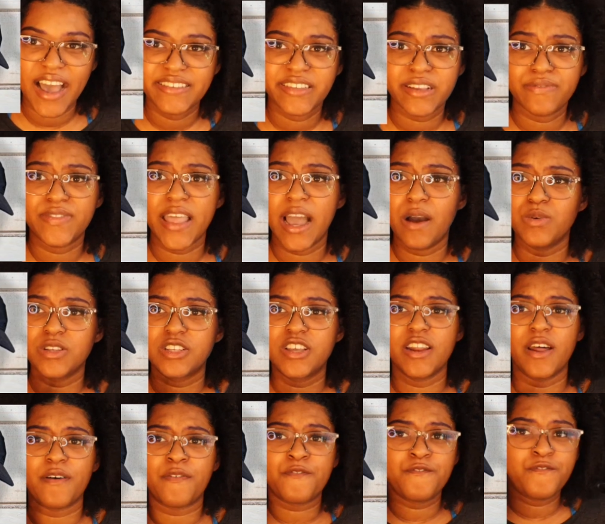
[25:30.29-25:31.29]
as if that was
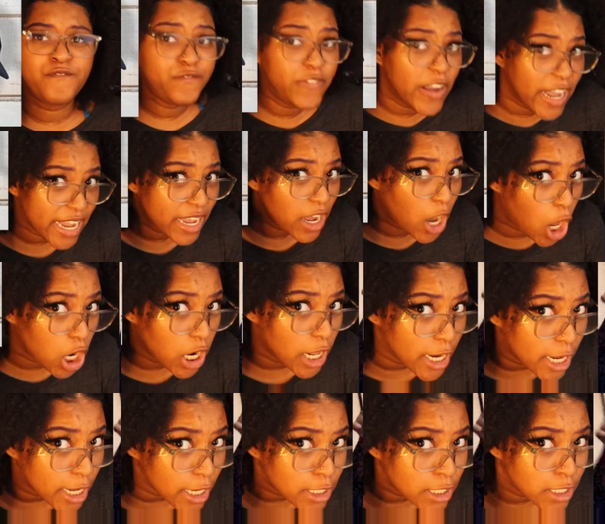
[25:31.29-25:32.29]
gonna fit all of
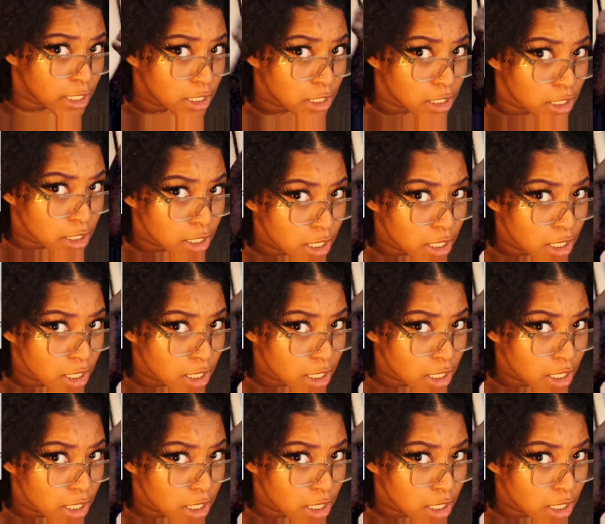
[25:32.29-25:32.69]
this